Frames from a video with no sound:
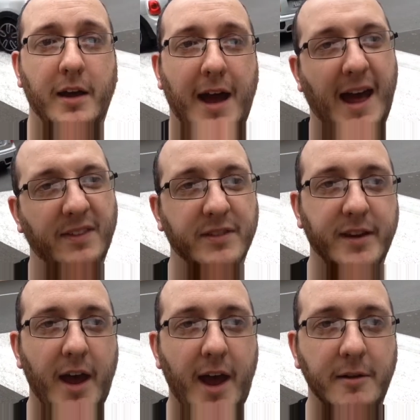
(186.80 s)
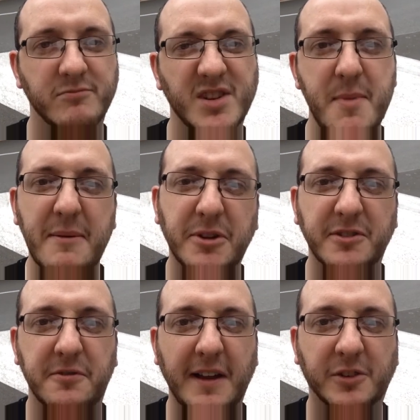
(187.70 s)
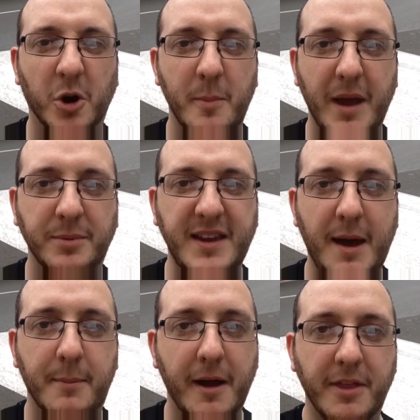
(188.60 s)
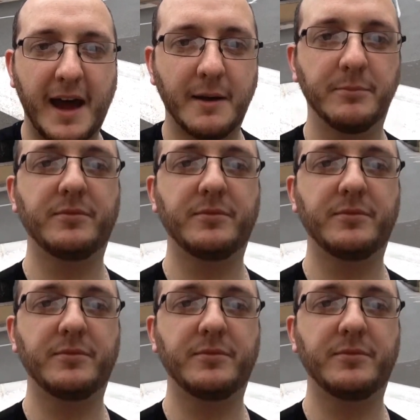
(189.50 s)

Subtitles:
and some Hamilton fans got a bit upset about that.